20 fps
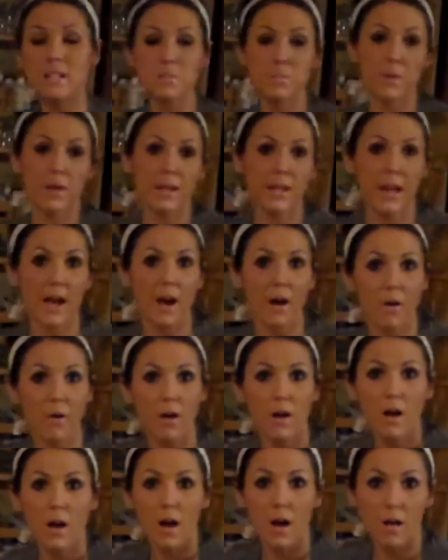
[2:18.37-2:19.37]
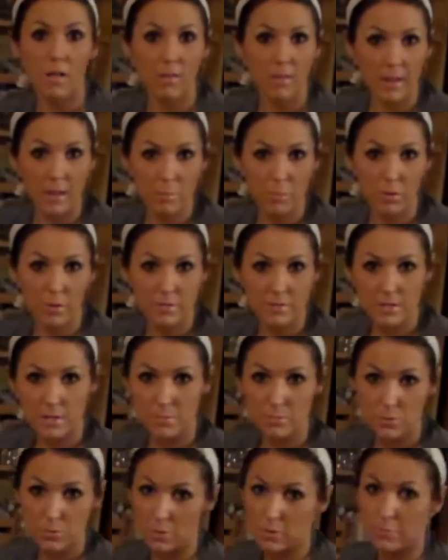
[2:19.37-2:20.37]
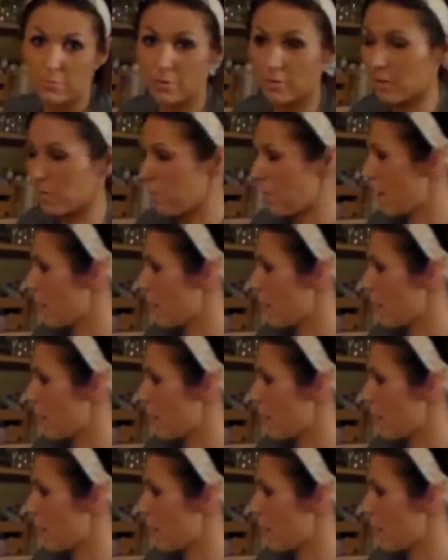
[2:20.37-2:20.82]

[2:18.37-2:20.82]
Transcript: is pick out a label of some sort for